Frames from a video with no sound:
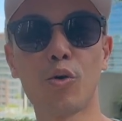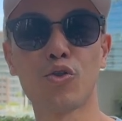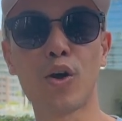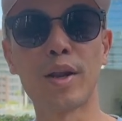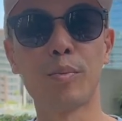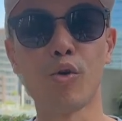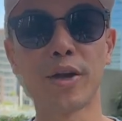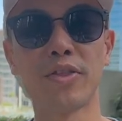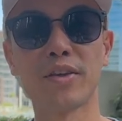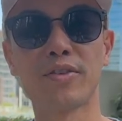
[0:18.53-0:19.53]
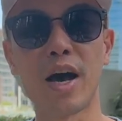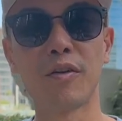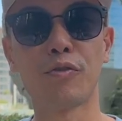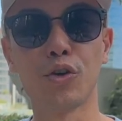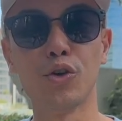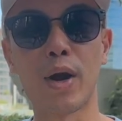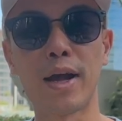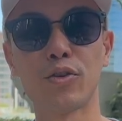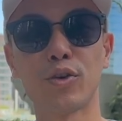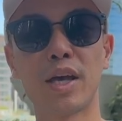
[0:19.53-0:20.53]
we'll try to break things down for you
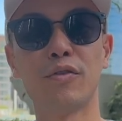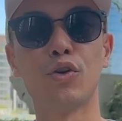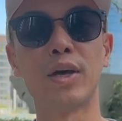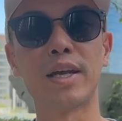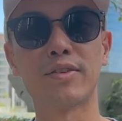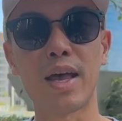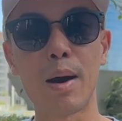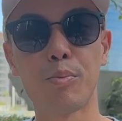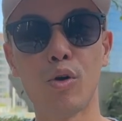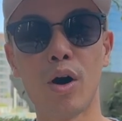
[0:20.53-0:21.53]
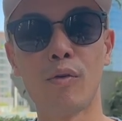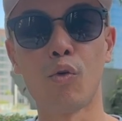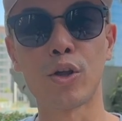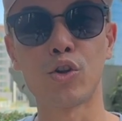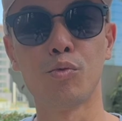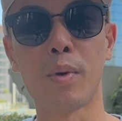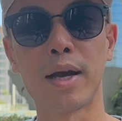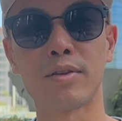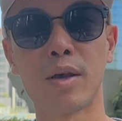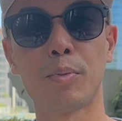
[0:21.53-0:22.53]
and to give you an example of what you
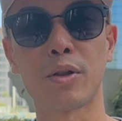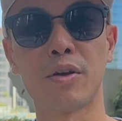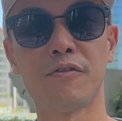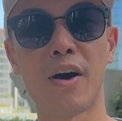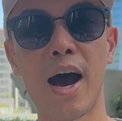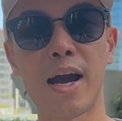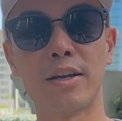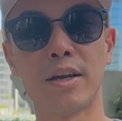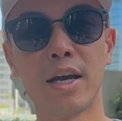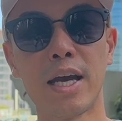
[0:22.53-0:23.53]
might typically find